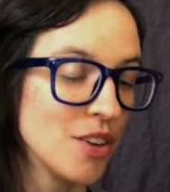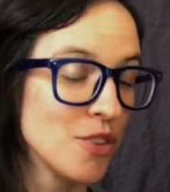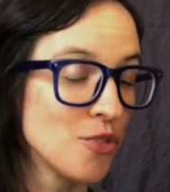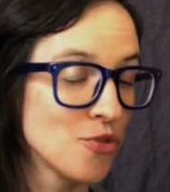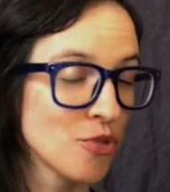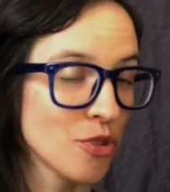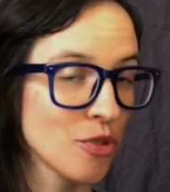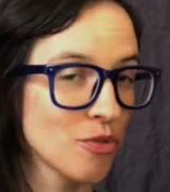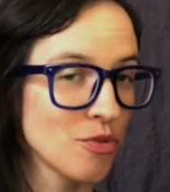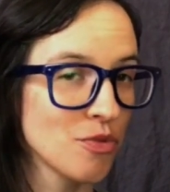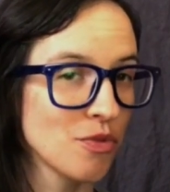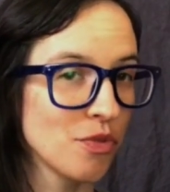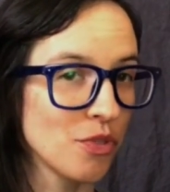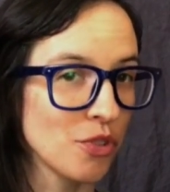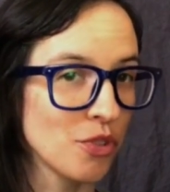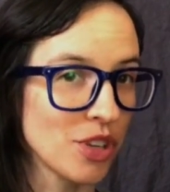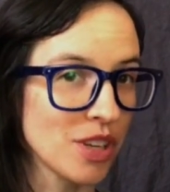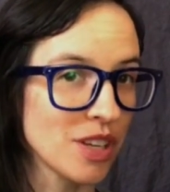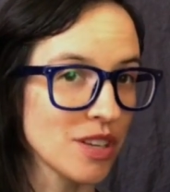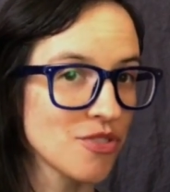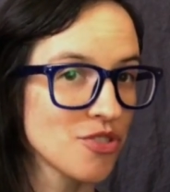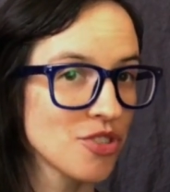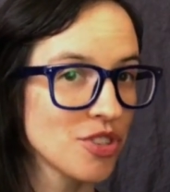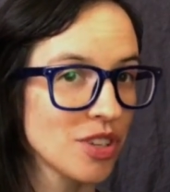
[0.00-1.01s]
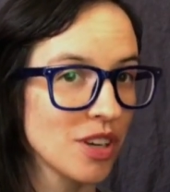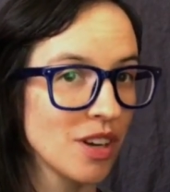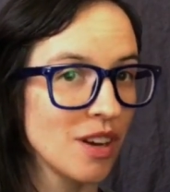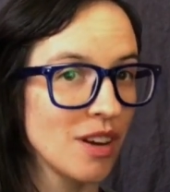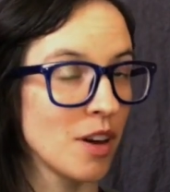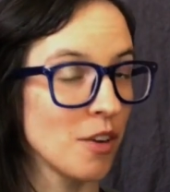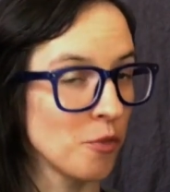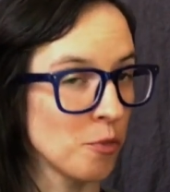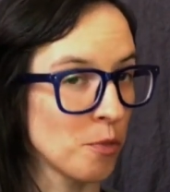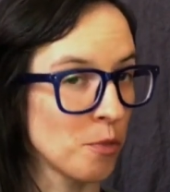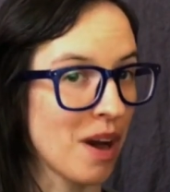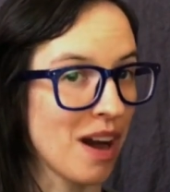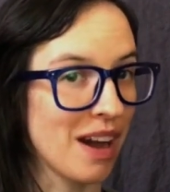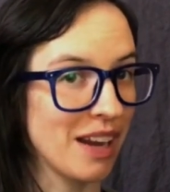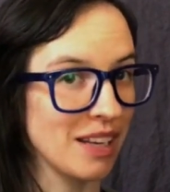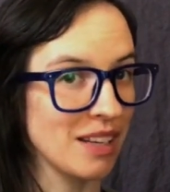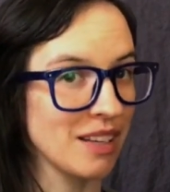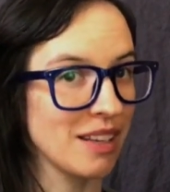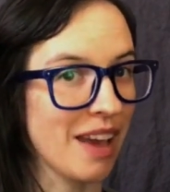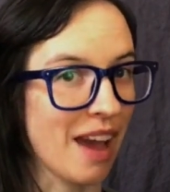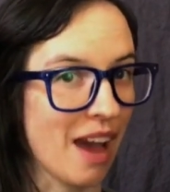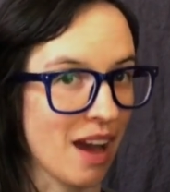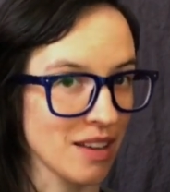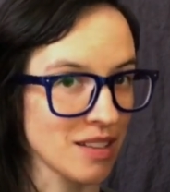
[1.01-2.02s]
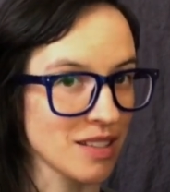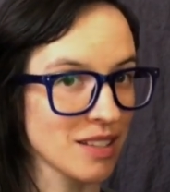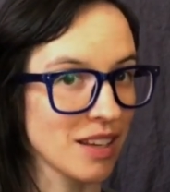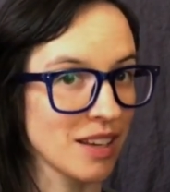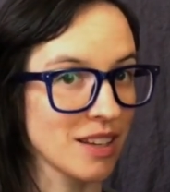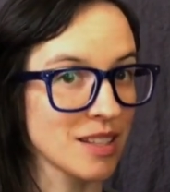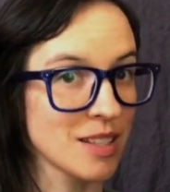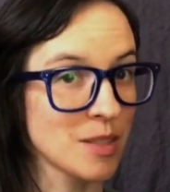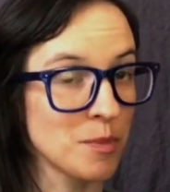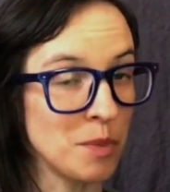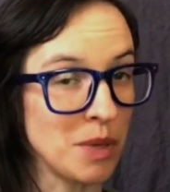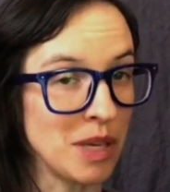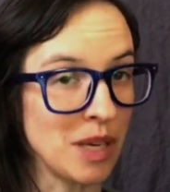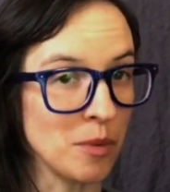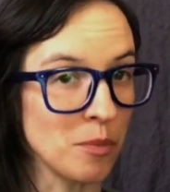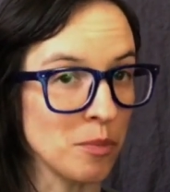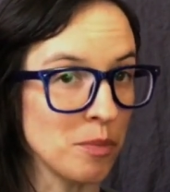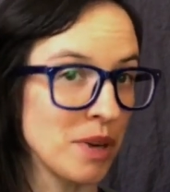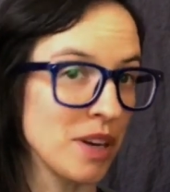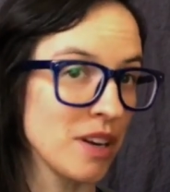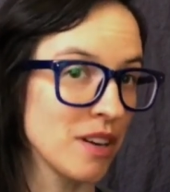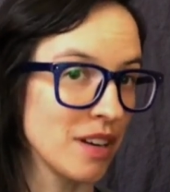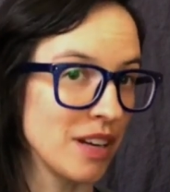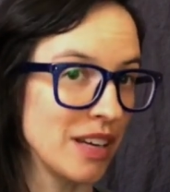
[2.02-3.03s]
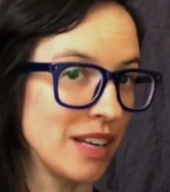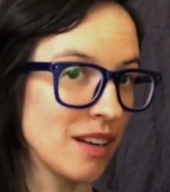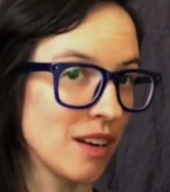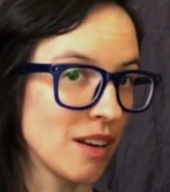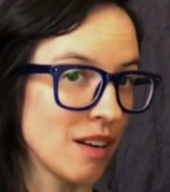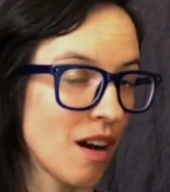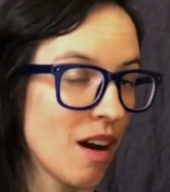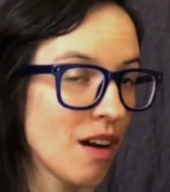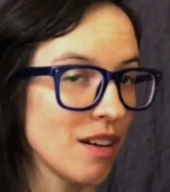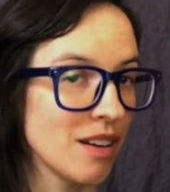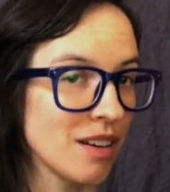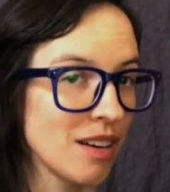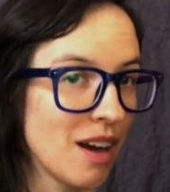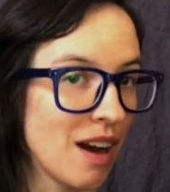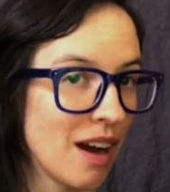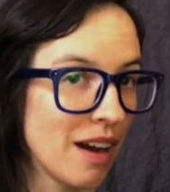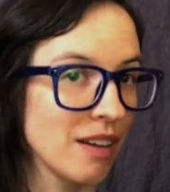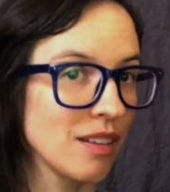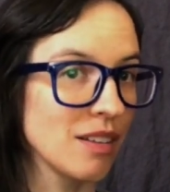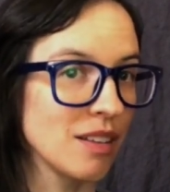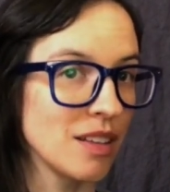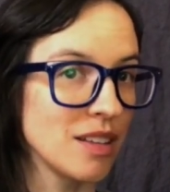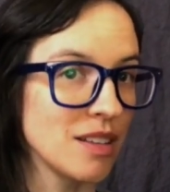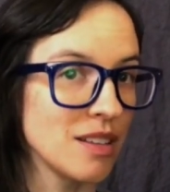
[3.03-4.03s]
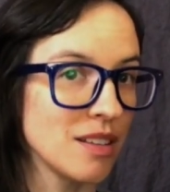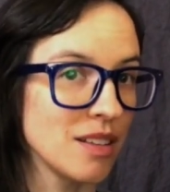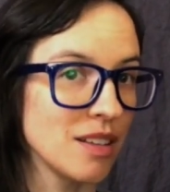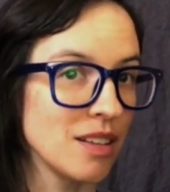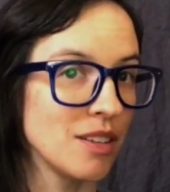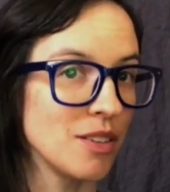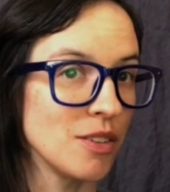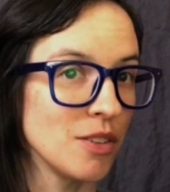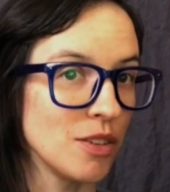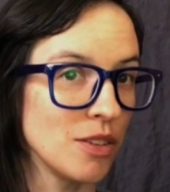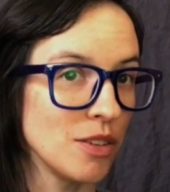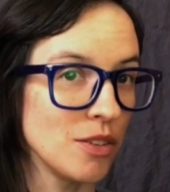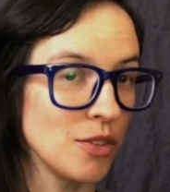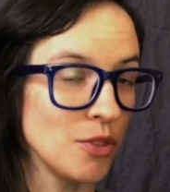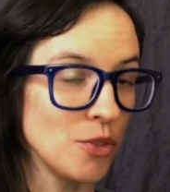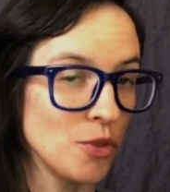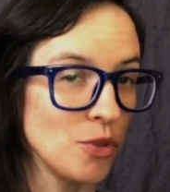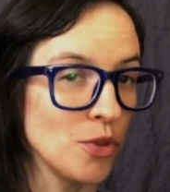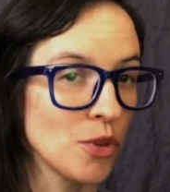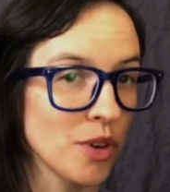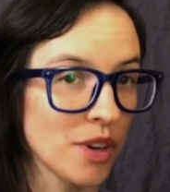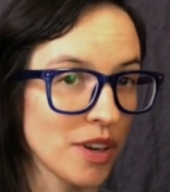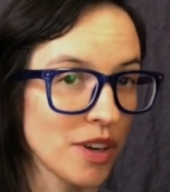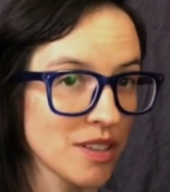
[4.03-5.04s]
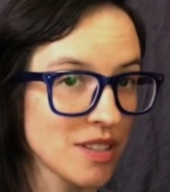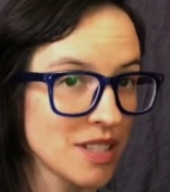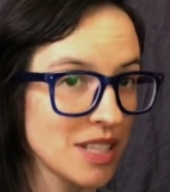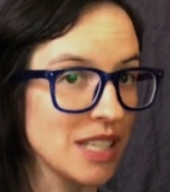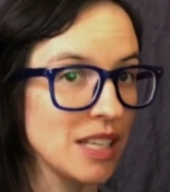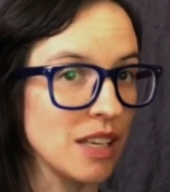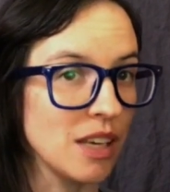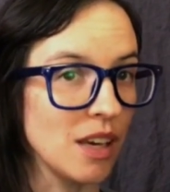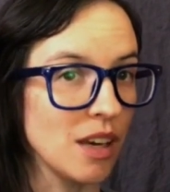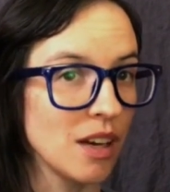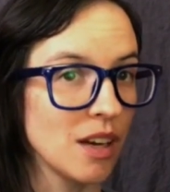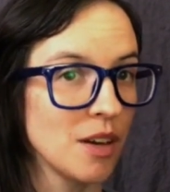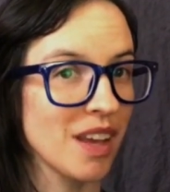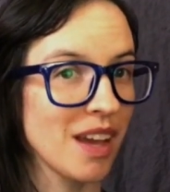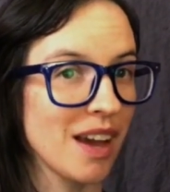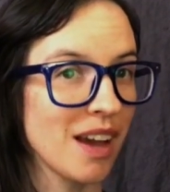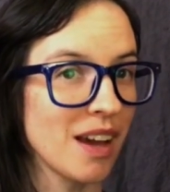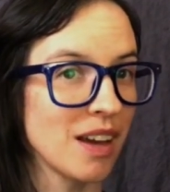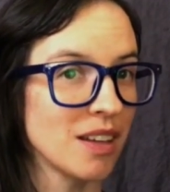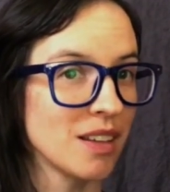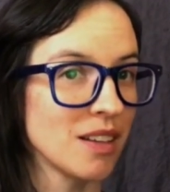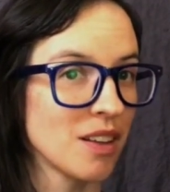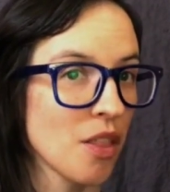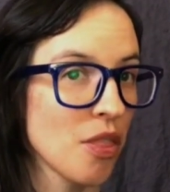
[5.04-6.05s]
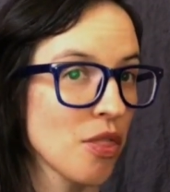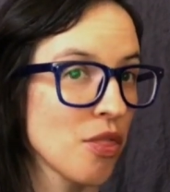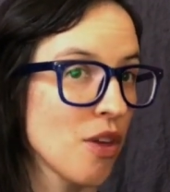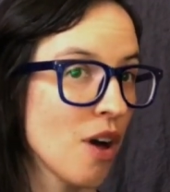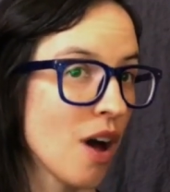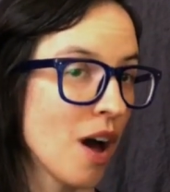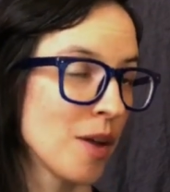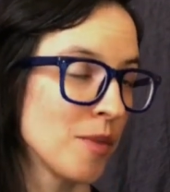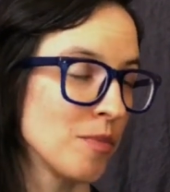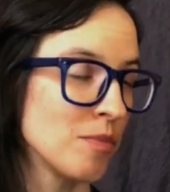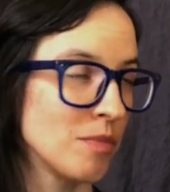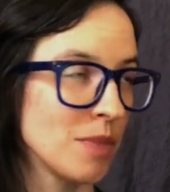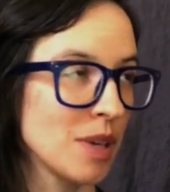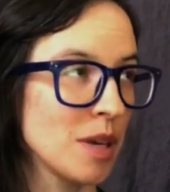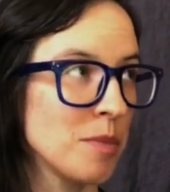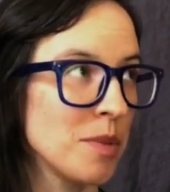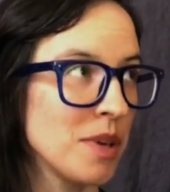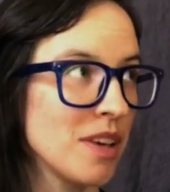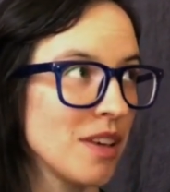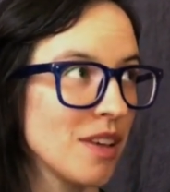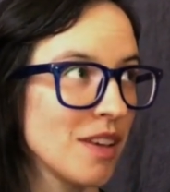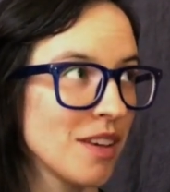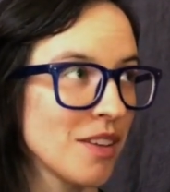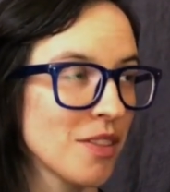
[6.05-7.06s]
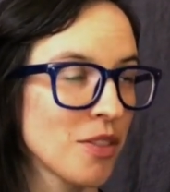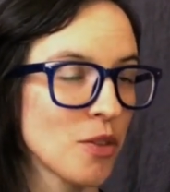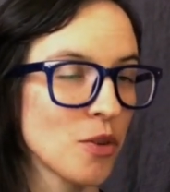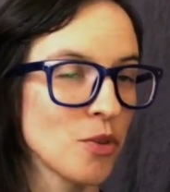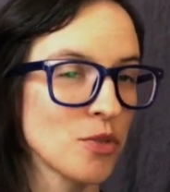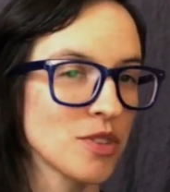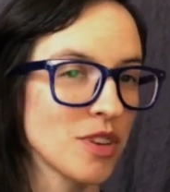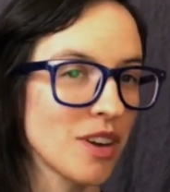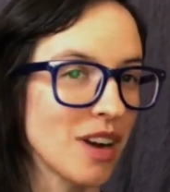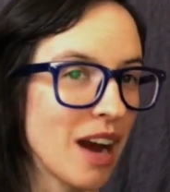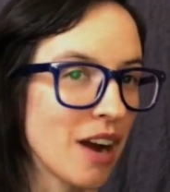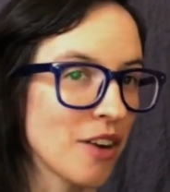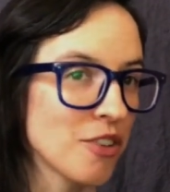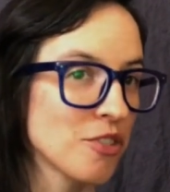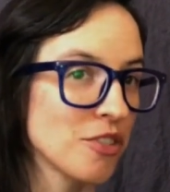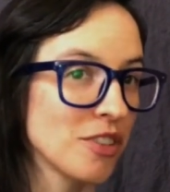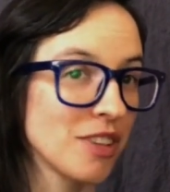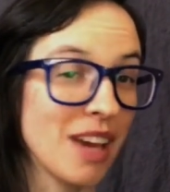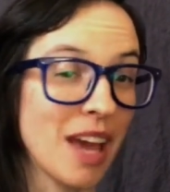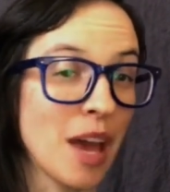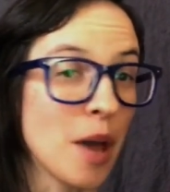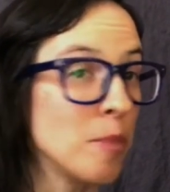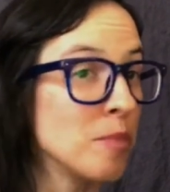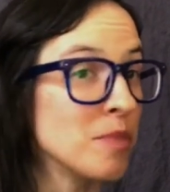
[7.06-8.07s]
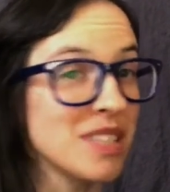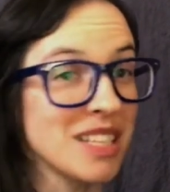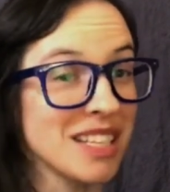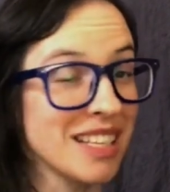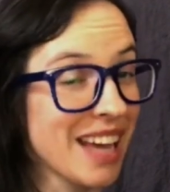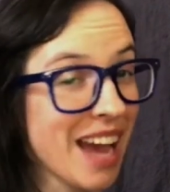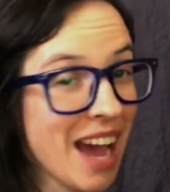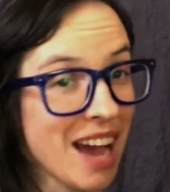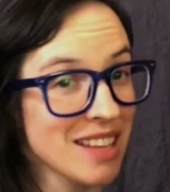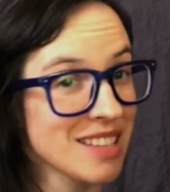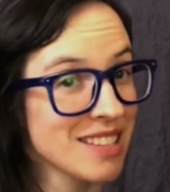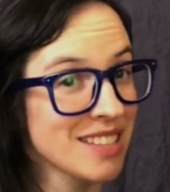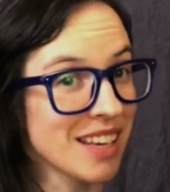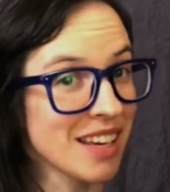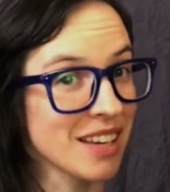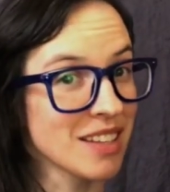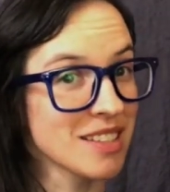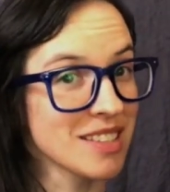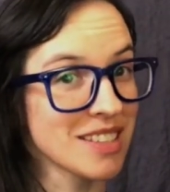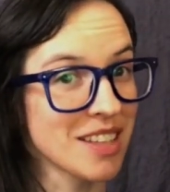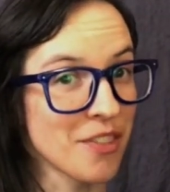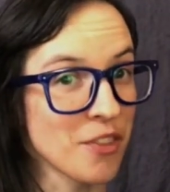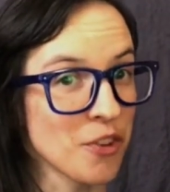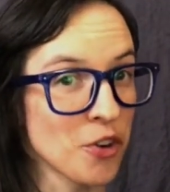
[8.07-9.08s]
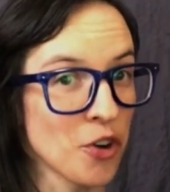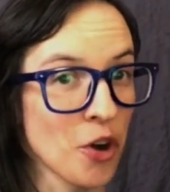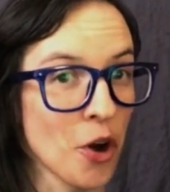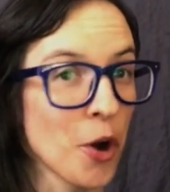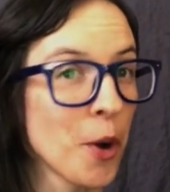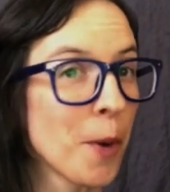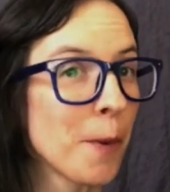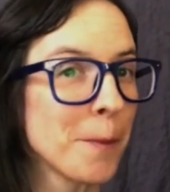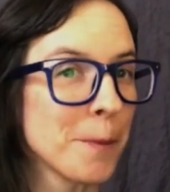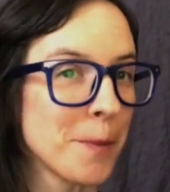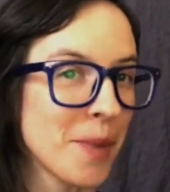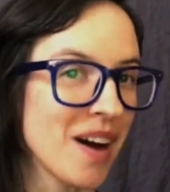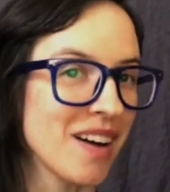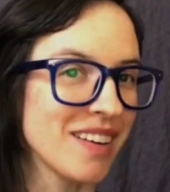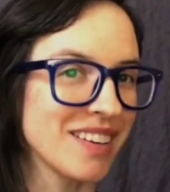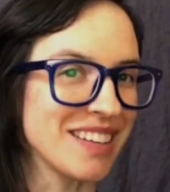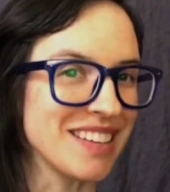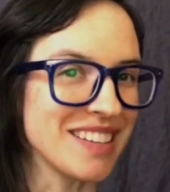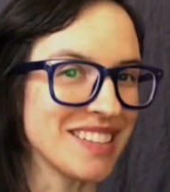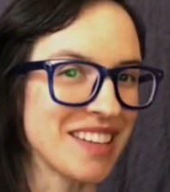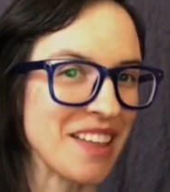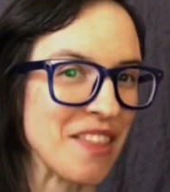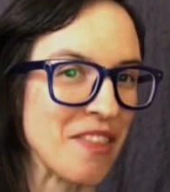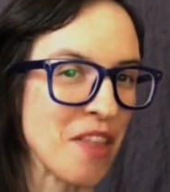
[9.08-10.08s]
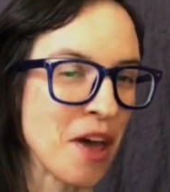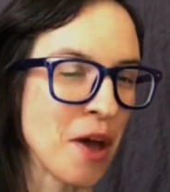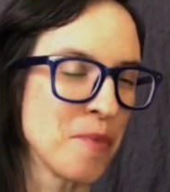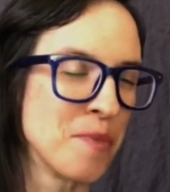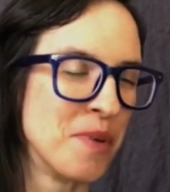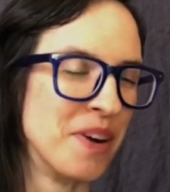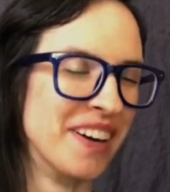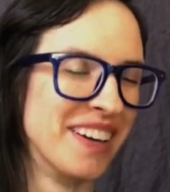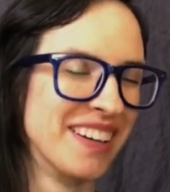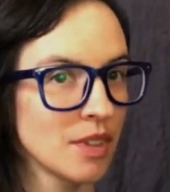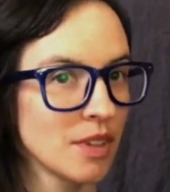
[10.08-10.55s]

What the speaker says: drone footage of pine caskets being buried on Hart Island in New York City and thought maybe those are actually empty caskets and there aren't bodies in them.